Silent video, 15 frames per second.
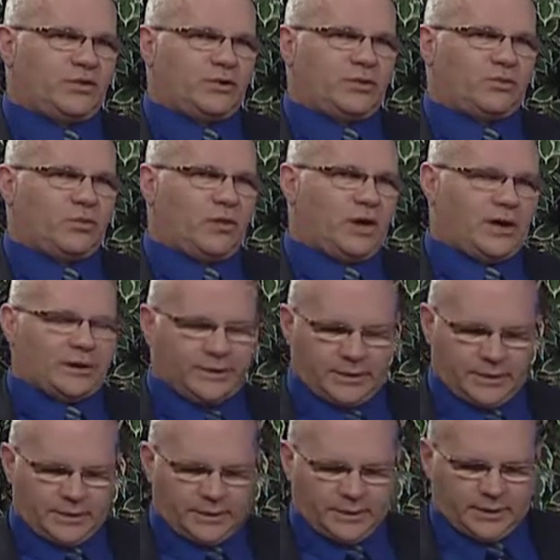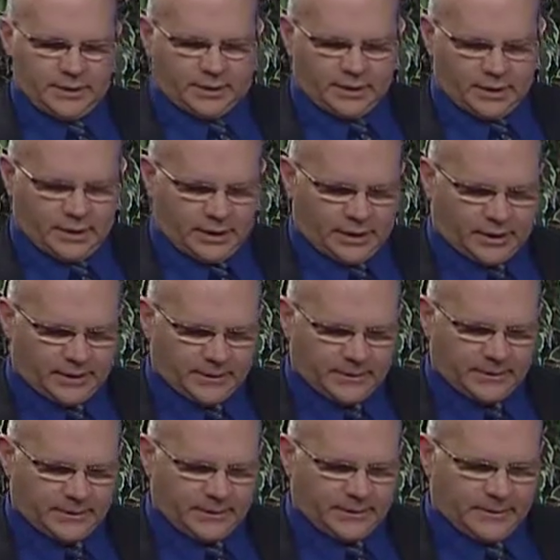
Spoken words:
and then one. But